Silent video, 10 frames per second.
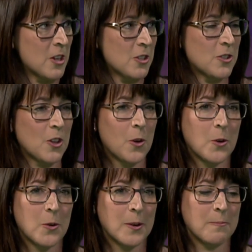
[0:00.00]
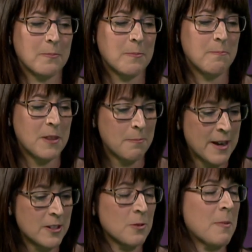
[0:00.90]
So the
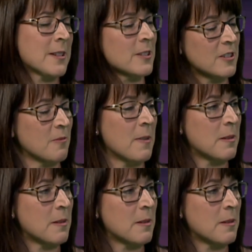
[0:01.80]
major message of